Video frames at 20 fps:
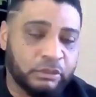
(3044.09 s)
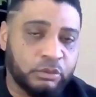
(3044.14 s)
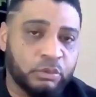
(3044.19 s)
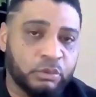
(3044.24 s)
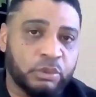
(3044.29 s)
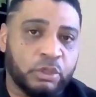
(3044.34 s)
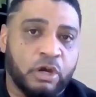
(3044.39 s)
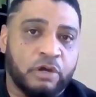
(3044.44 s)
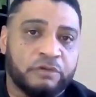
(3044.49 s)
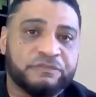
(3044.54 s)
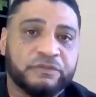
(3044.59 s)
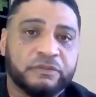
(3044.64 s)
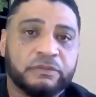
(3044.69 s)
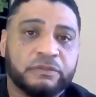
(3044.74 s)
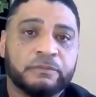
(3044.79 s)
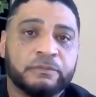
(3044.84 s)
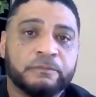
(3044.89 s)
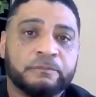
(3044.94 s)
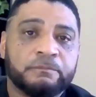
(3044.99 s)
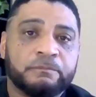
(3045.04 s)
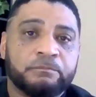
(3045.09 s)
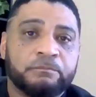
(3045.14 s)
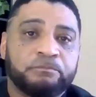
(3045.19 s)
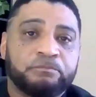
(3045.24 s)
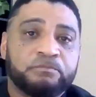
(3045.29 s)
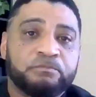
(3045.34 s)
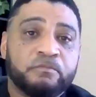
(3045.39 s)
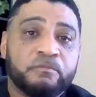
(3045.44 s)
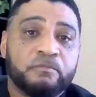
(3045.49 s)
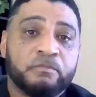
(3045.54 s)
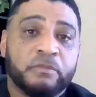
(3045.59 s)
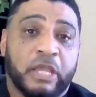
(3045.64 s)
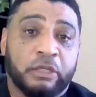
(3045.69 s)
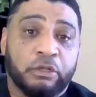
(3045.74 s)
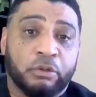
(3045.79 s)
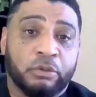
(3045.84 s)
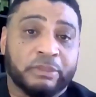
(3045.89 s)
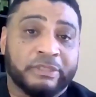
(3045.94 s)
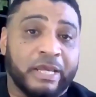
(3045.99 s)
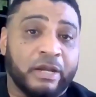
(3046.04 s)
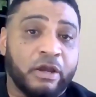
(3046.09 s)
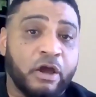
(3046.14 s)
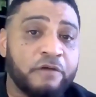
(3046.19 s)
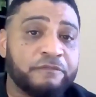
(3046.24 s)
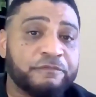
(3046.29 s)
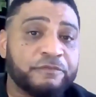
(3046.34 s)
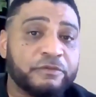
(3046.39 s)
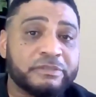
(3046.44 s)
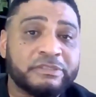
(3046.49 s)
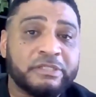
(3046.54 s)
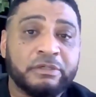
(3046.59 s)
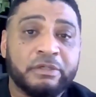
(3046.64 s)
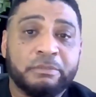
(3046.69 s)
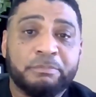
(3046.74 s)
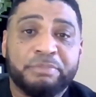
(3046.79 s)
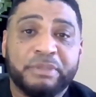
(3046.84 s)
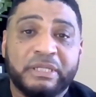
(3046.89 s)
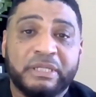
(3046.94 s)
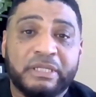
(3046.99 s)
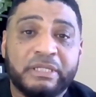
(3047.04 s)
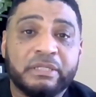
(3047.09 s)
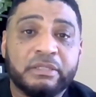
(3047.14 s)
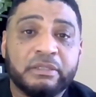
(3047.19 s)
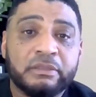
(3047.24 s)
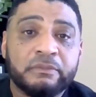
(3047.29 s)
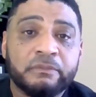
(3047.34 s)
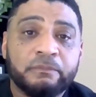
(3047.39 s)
you an offer. And you know what that offer is going to be?